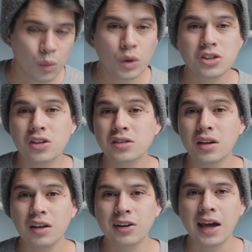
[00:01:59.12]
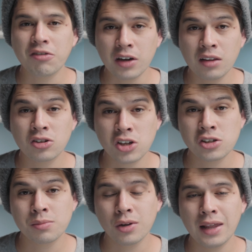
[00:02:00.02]
which doesn't even have
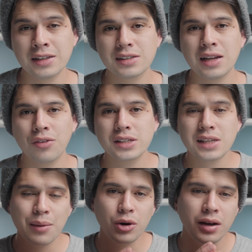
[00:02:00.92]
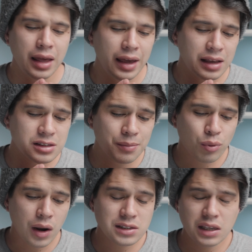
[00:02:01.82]
interchangeable lens. Now, this camera is the
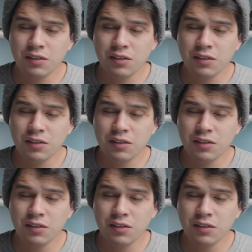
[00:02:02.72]
price,